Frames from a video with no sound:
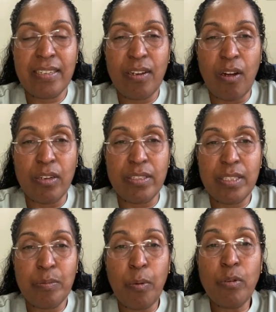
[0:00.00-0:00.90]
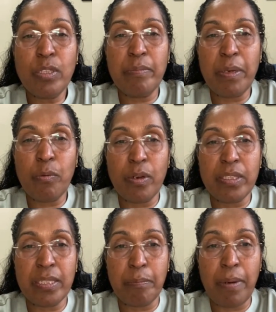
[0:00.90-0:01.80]
God spoke to me
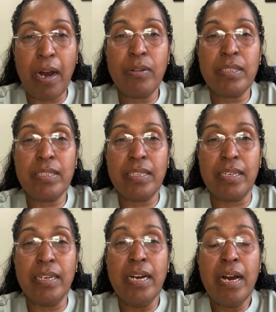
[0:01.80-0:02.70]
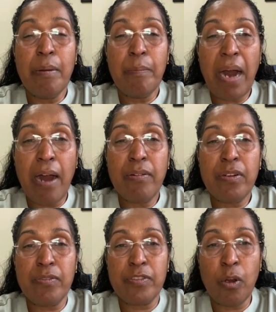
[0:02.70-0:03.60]
was about the
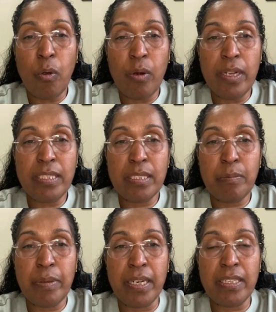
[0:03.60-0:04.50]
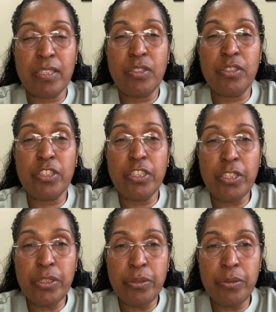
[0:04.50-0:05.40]
power of the Holy Spirit to
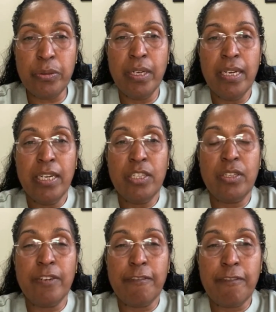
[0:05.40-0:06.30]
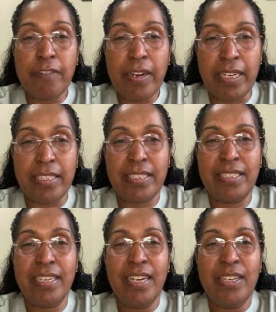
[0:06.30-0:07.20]
renew, to
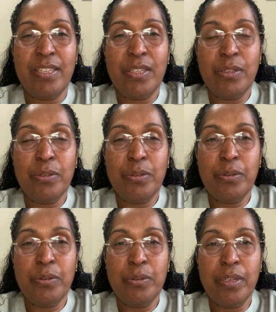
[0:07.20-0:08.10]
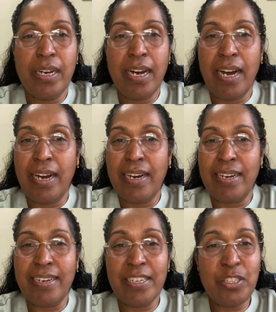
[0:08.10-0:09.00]
refresh, to
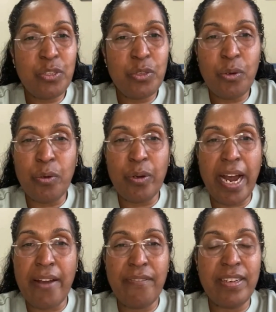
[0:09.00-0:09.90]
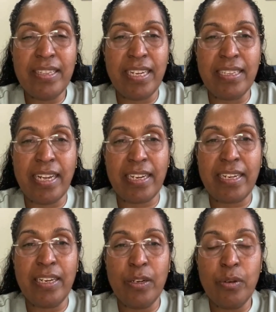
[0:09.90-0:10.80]
restore everything that
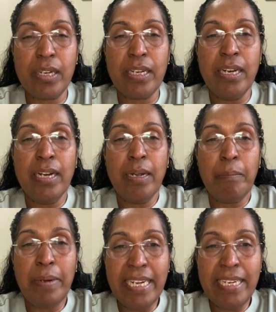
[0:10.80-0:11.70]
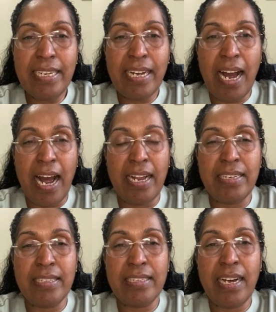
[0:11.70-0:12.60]
can look bleak
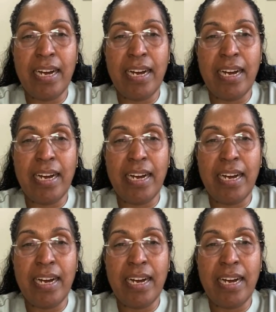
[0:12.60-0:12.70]
and